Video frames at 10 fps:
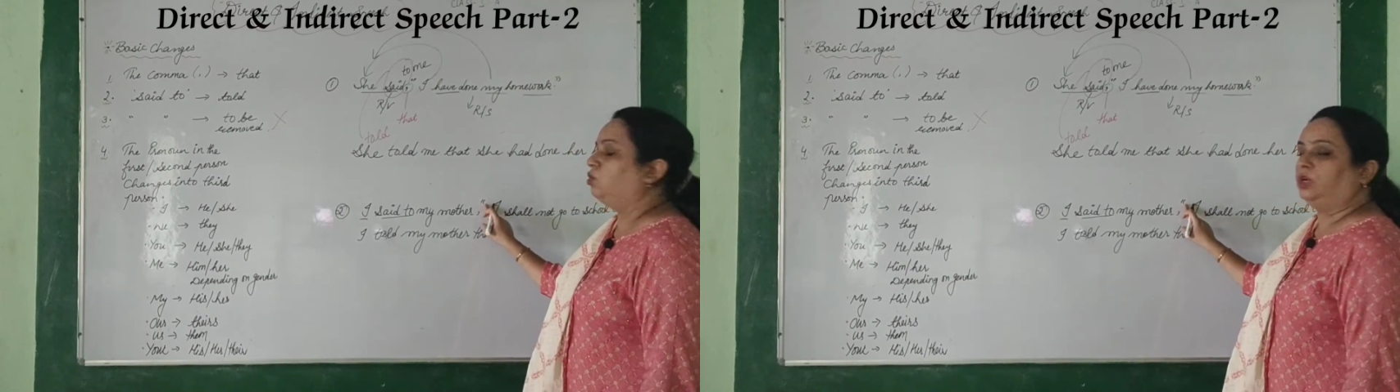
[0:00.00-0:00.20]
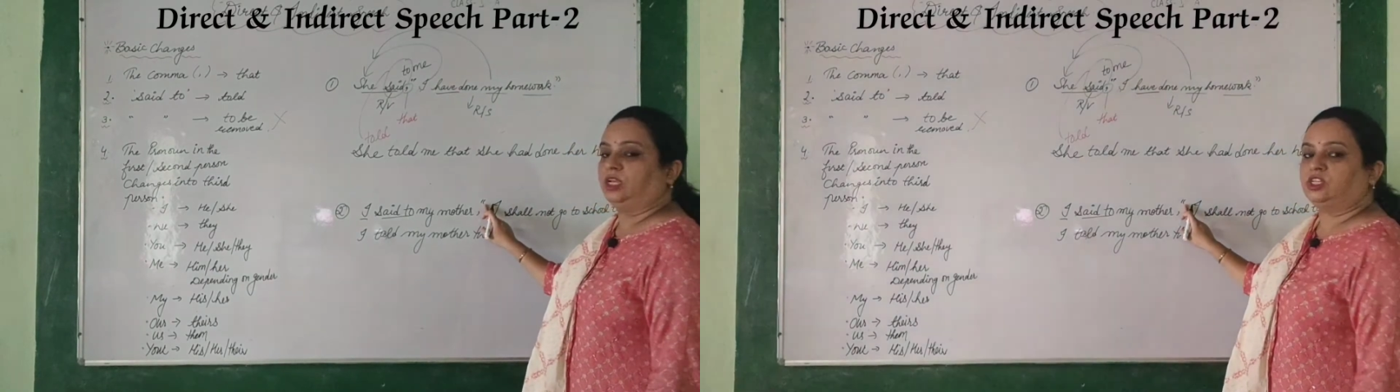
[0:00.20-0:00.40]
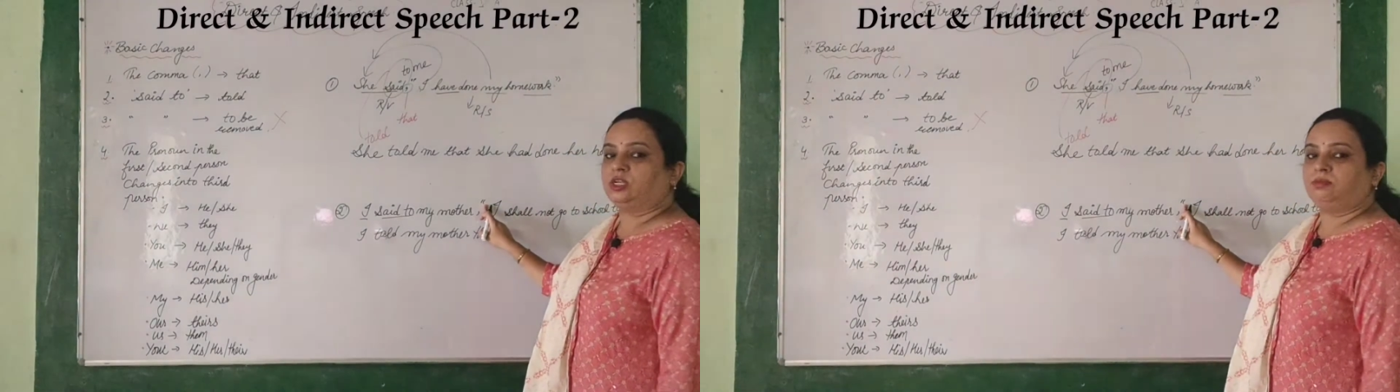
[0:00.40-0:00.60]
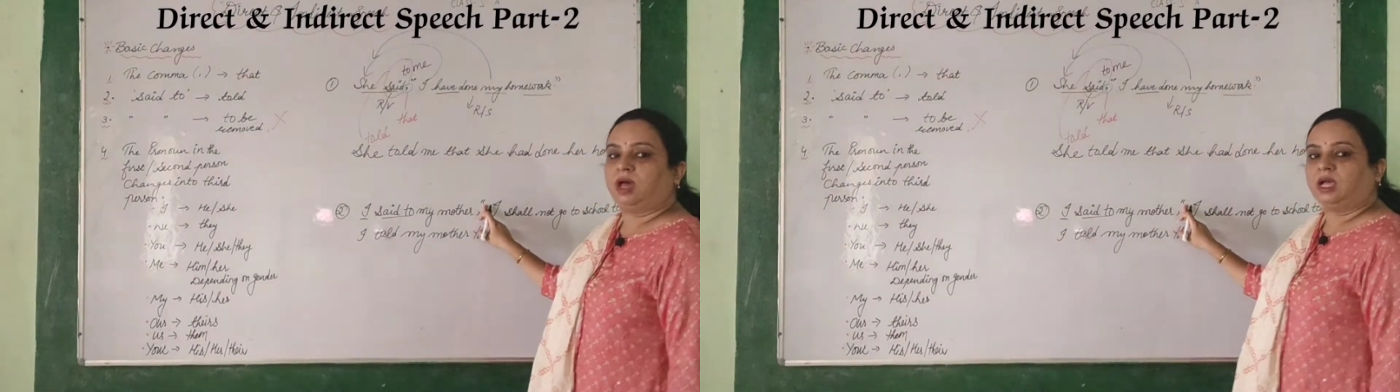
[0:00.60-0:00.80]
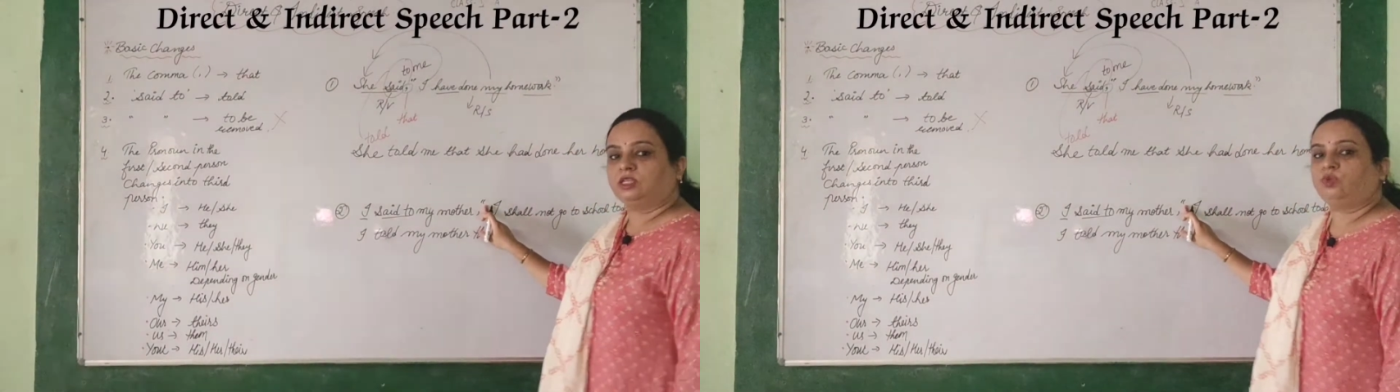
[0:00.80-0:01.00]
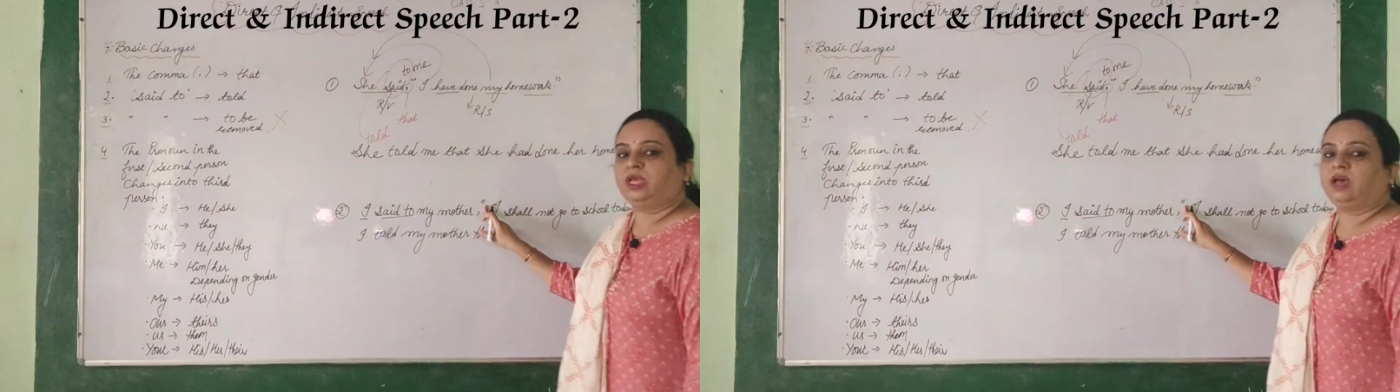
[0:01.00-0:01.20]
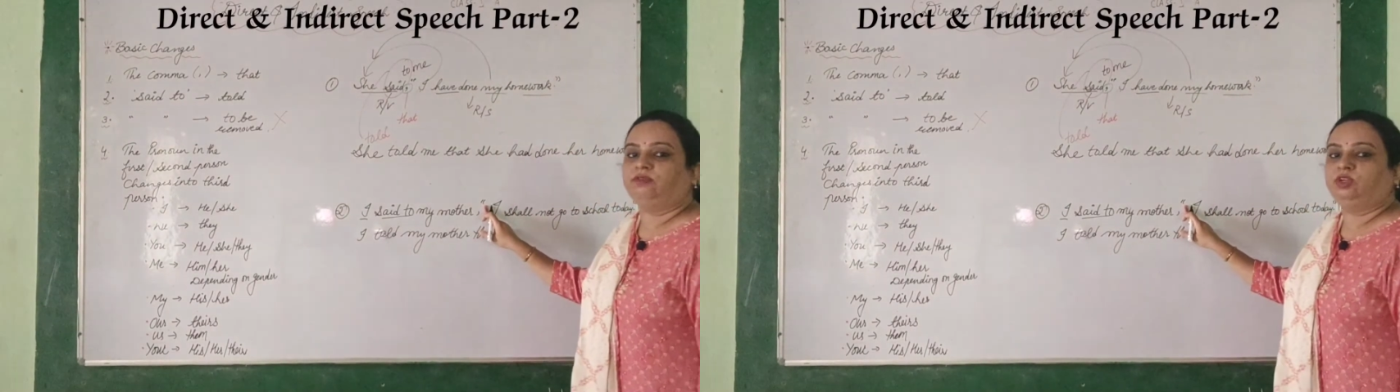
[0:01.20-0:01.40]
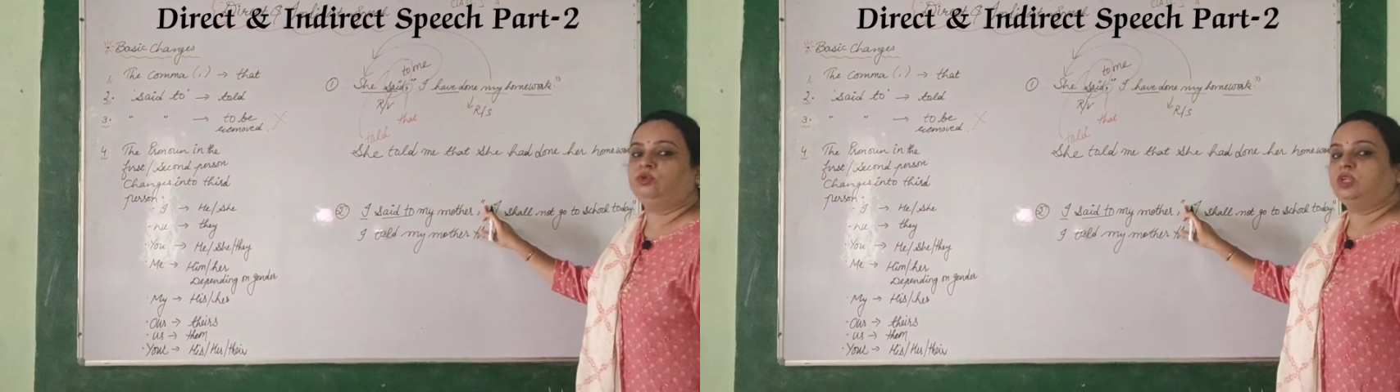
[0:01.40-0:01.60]
quotation marks we
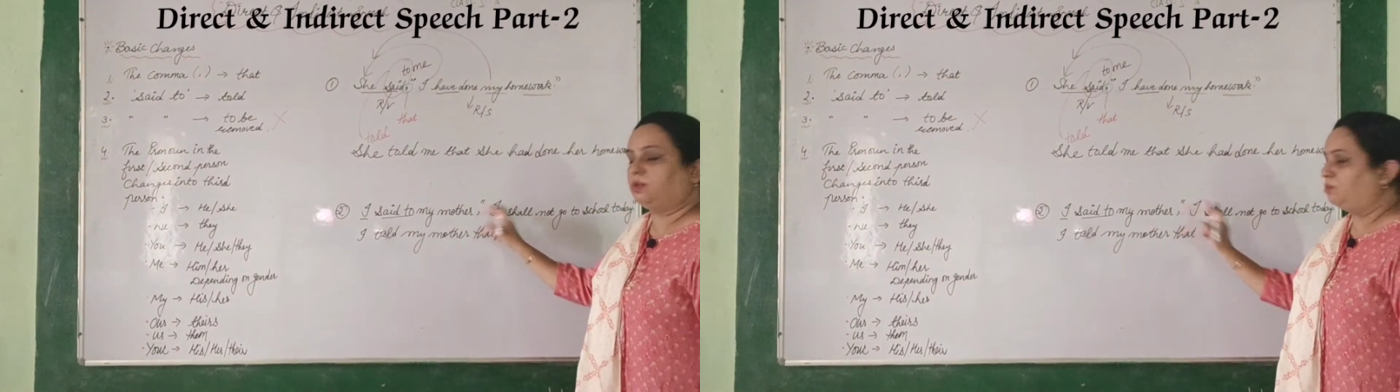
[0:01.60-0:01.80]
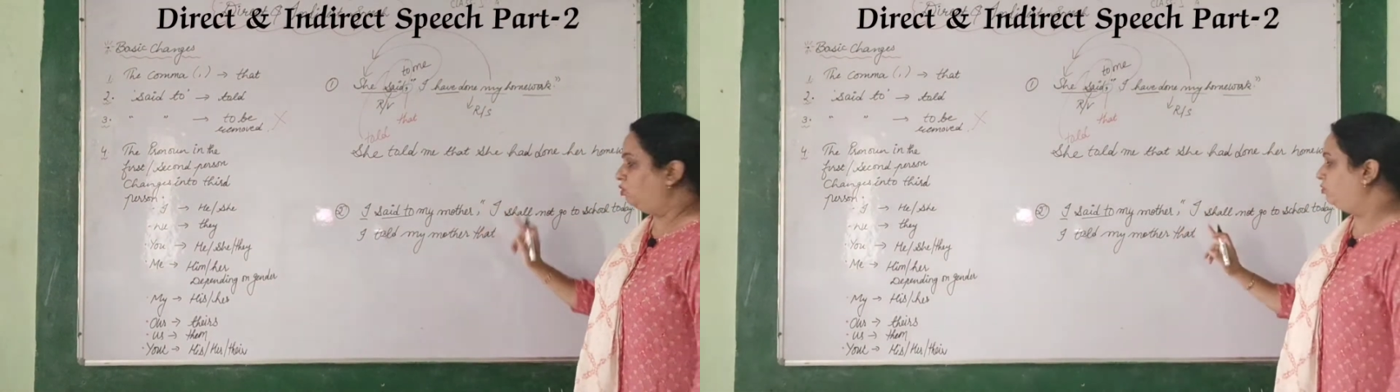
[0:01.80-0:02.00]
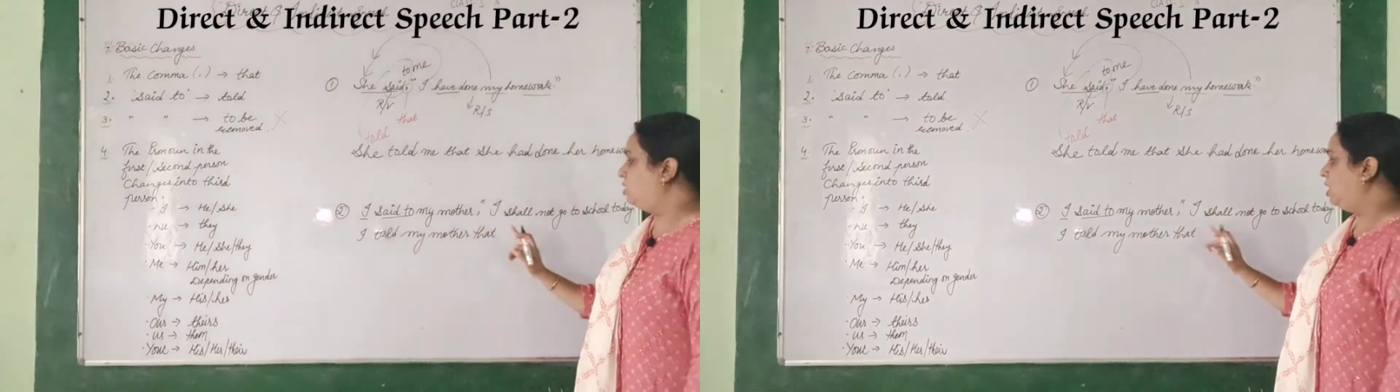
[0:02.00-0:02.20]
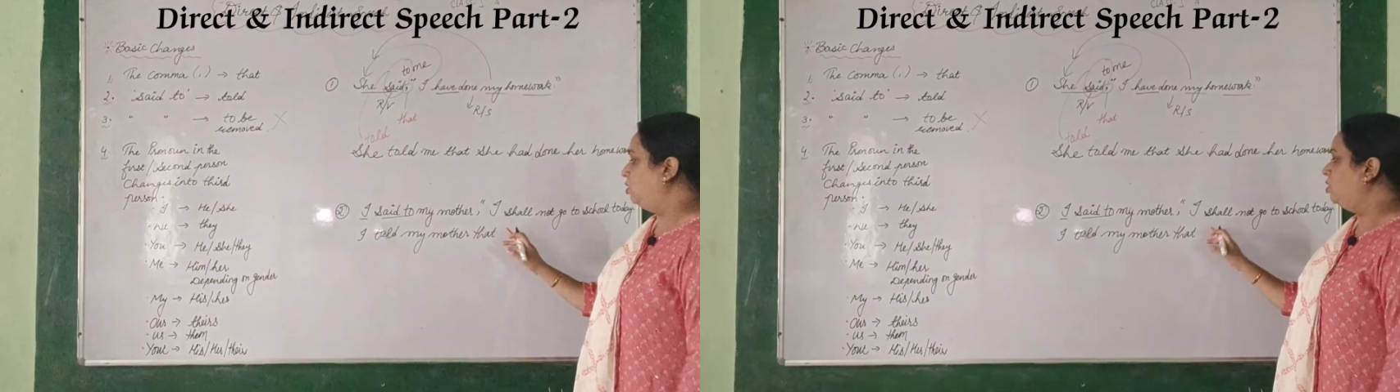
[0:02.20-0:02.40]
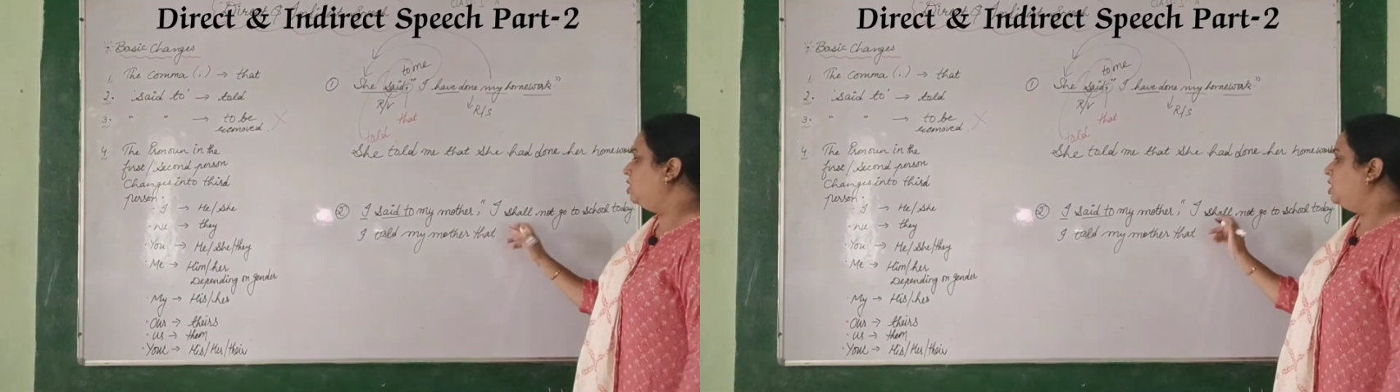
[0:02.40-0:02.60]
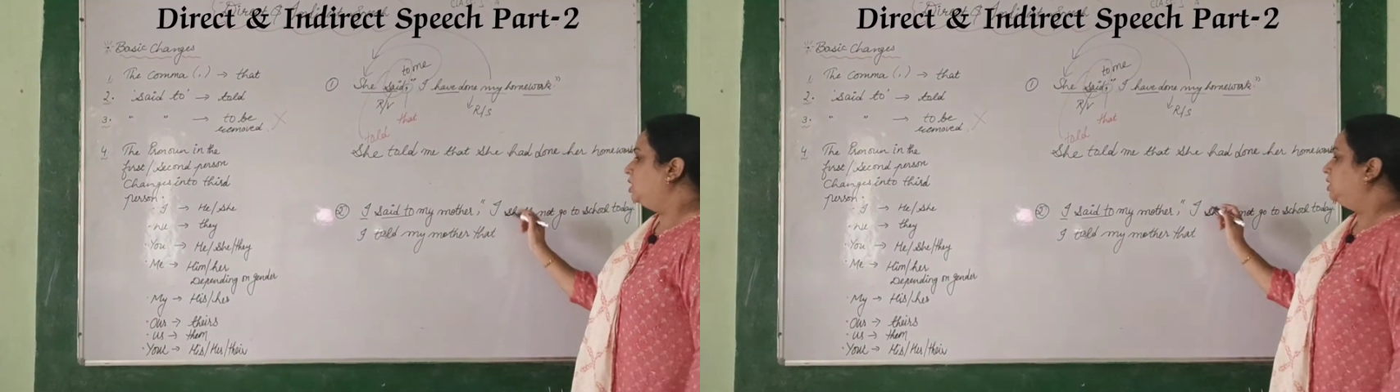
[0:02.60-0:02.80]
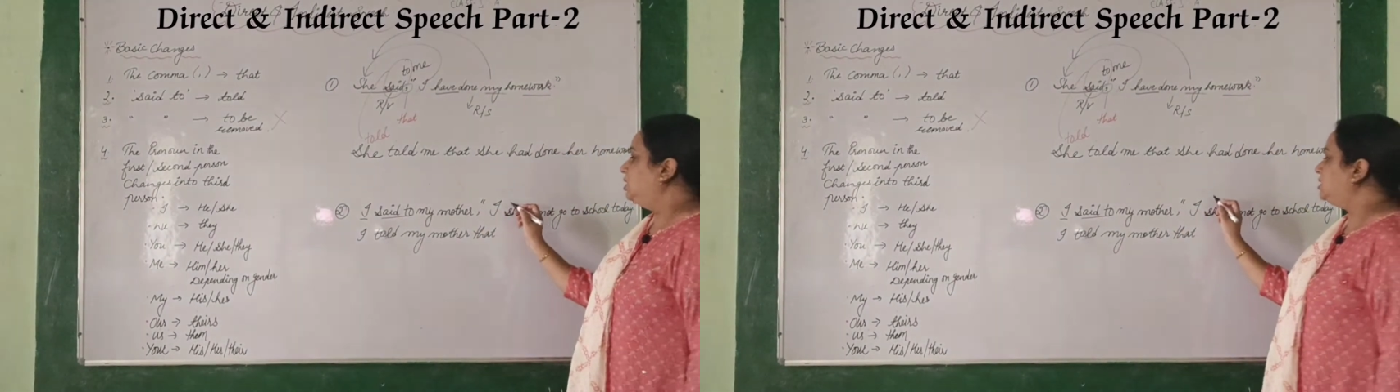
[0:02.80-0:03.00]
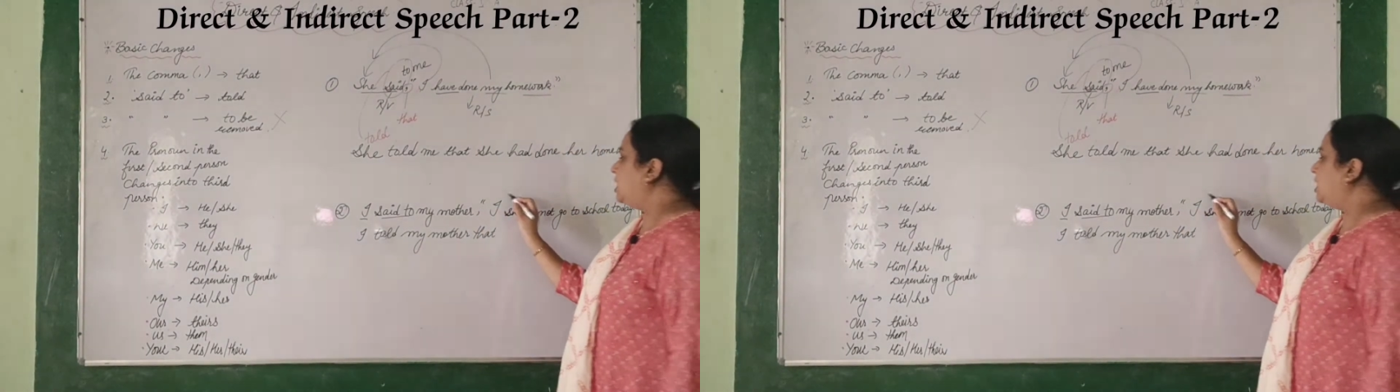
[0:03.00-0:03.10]
have to remove now. This